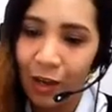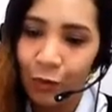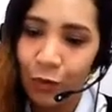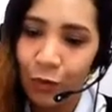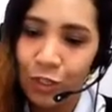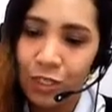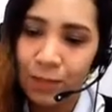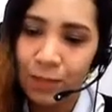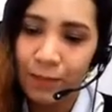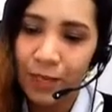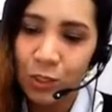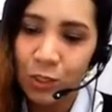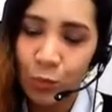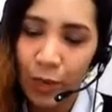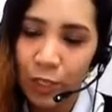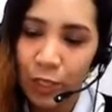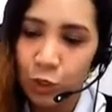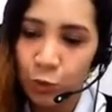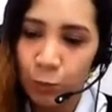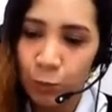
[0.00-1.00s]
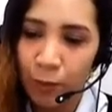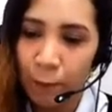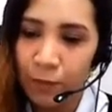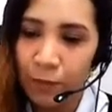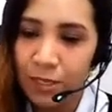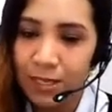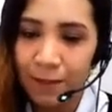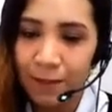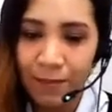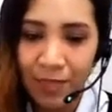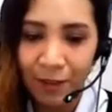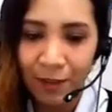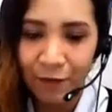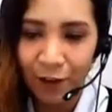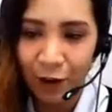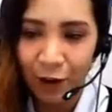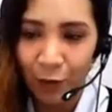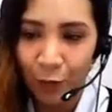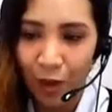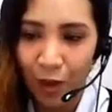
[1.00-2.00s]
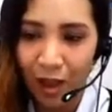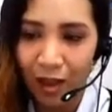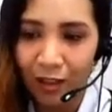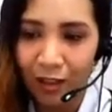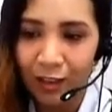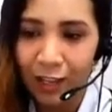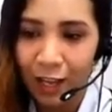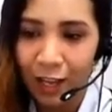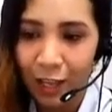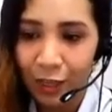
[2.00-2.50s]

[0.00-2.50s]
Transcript: Which is the best way to remember something very well?